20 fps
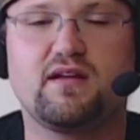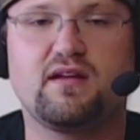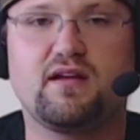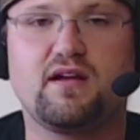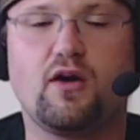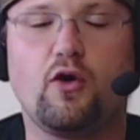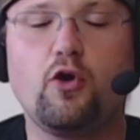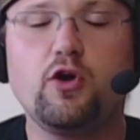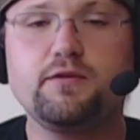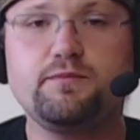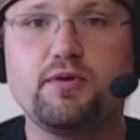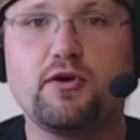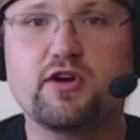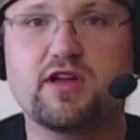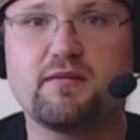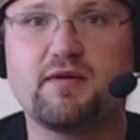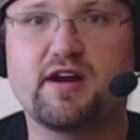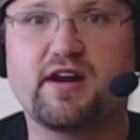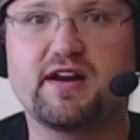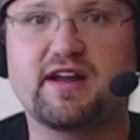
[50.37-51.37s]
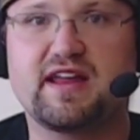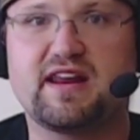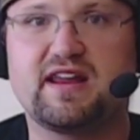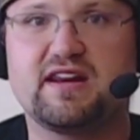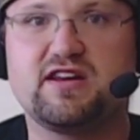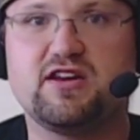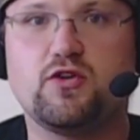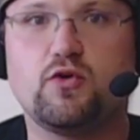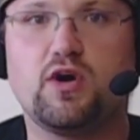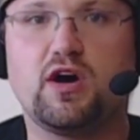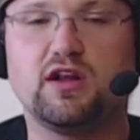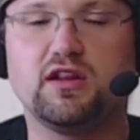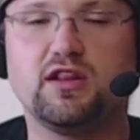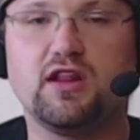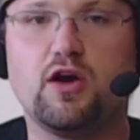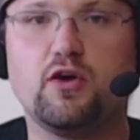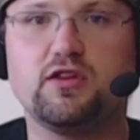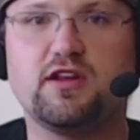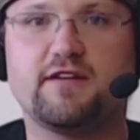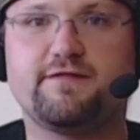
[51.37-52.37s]
old Pokémon are getting new
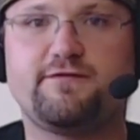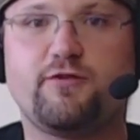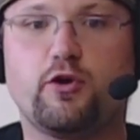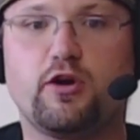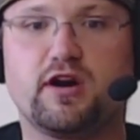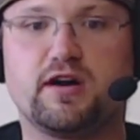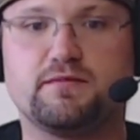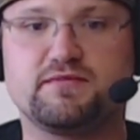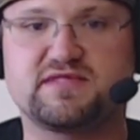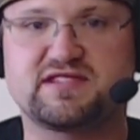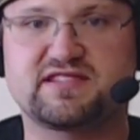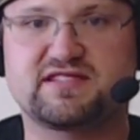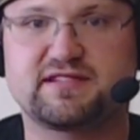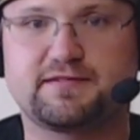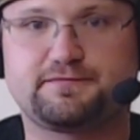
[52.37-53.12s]
Alola forms.